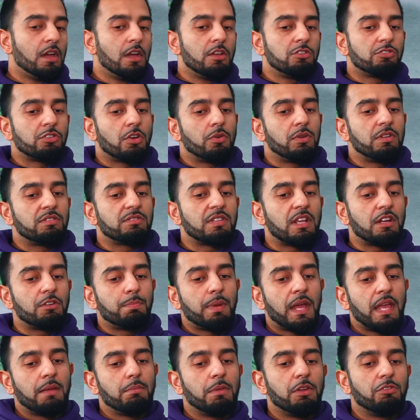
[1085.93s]
So instead of
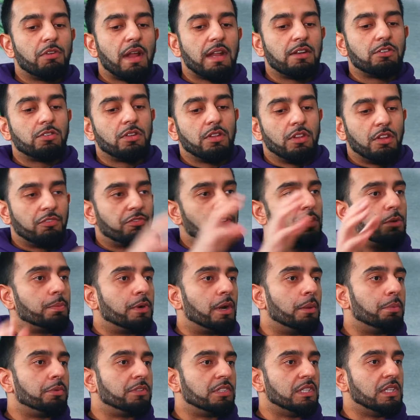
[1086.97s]
paying me rent on the full
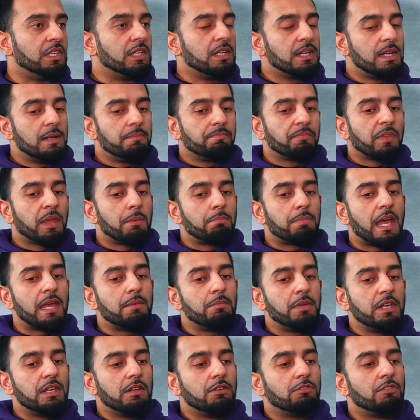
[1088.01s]
property, pay
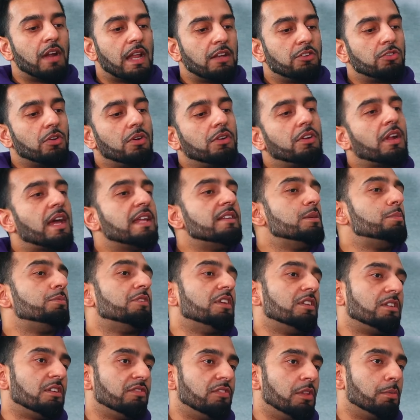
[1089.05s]
me rent on
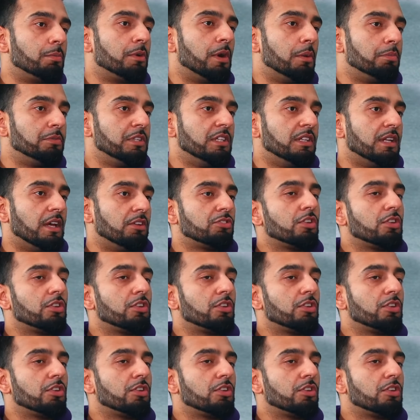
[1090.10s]
90% of the property now.